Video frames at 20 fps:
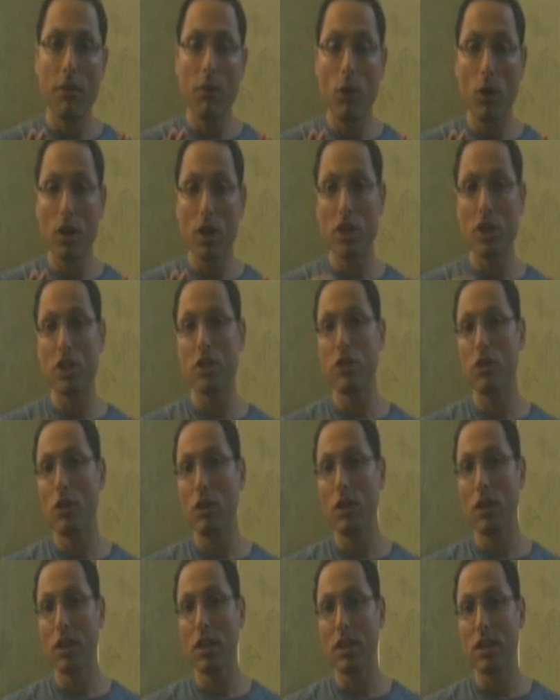For
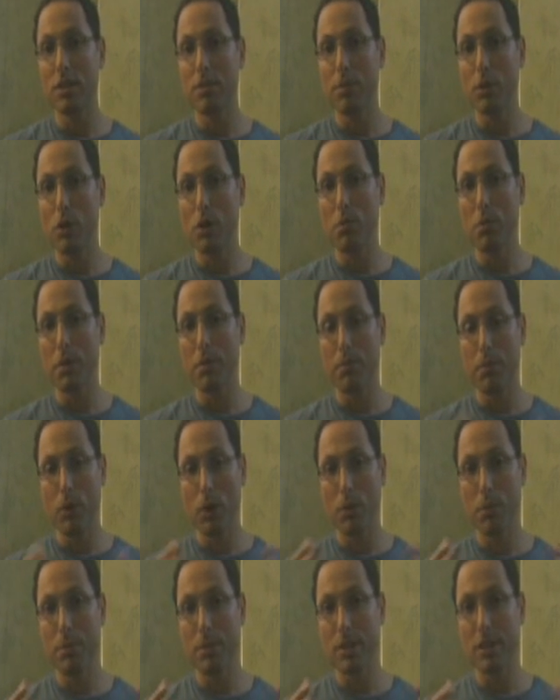control experiment
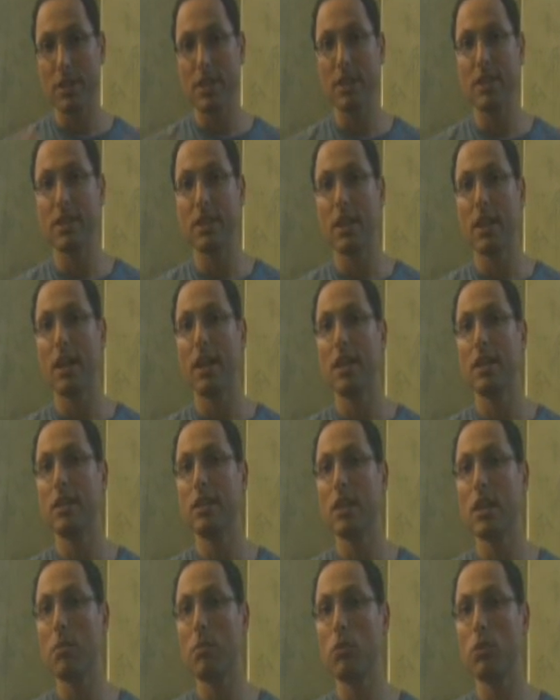purposes,
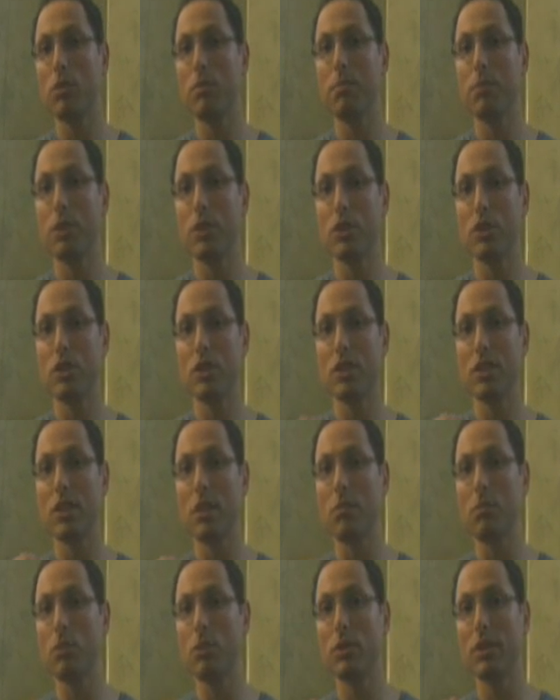someone punches
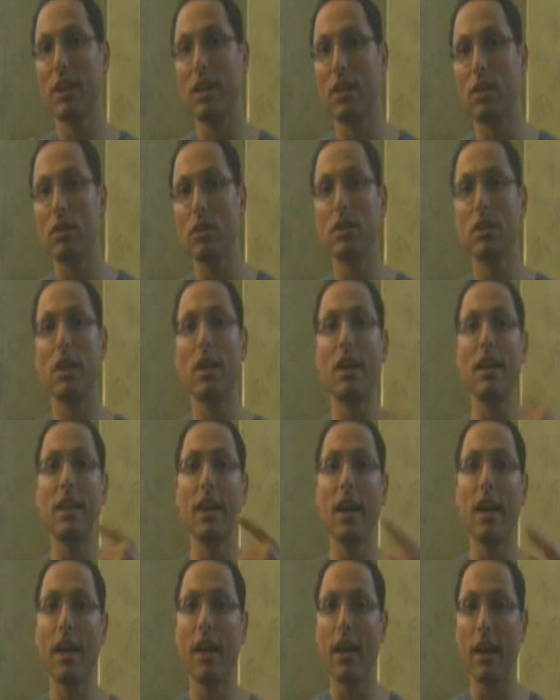someone else in
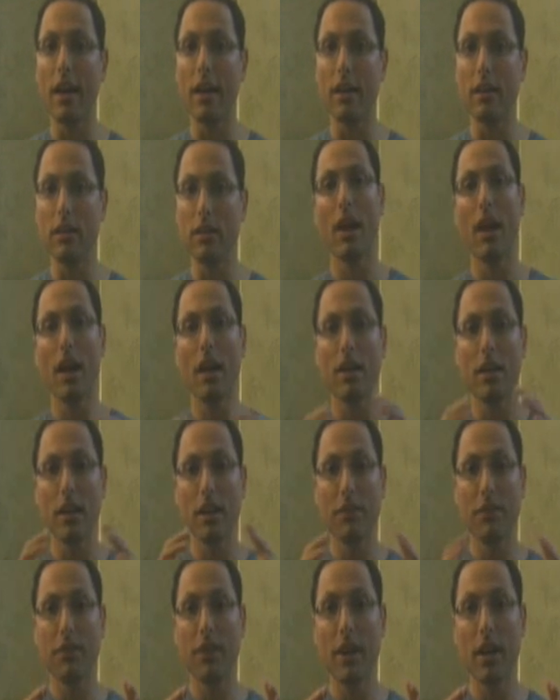the head, and
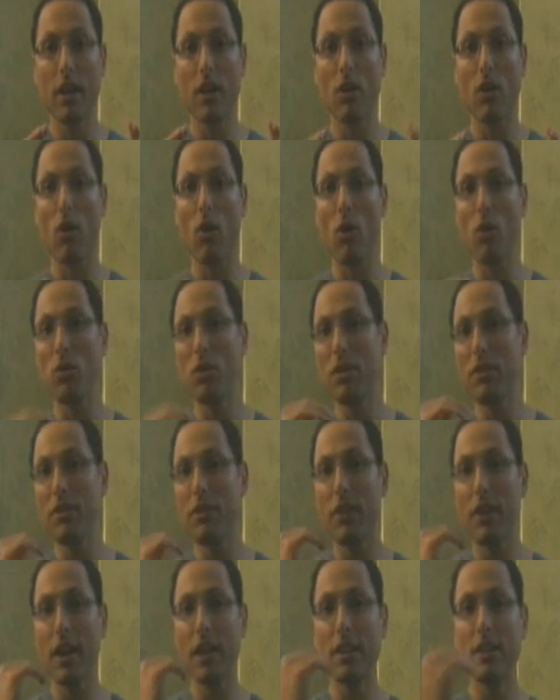that fighter
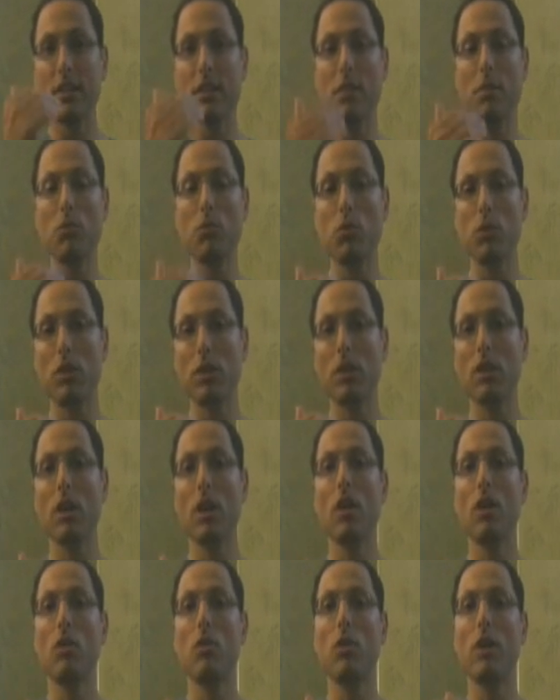only fights someone
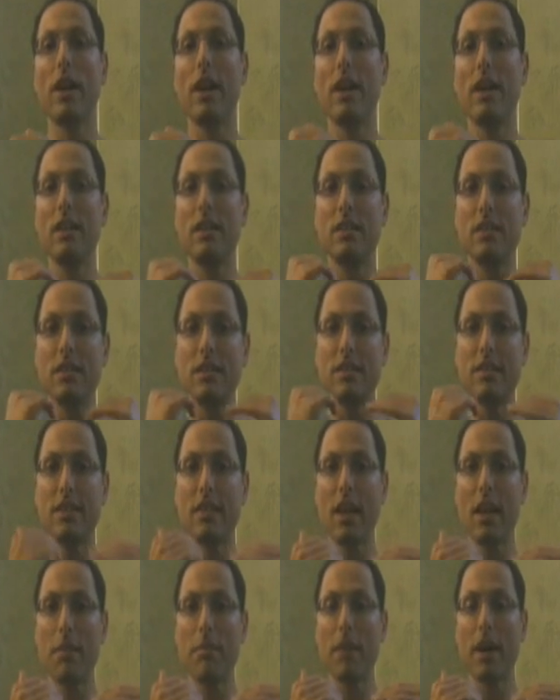who is the
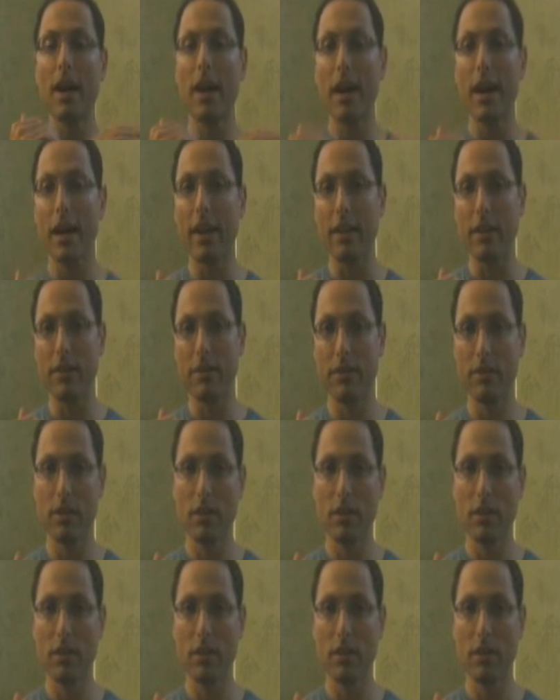same height.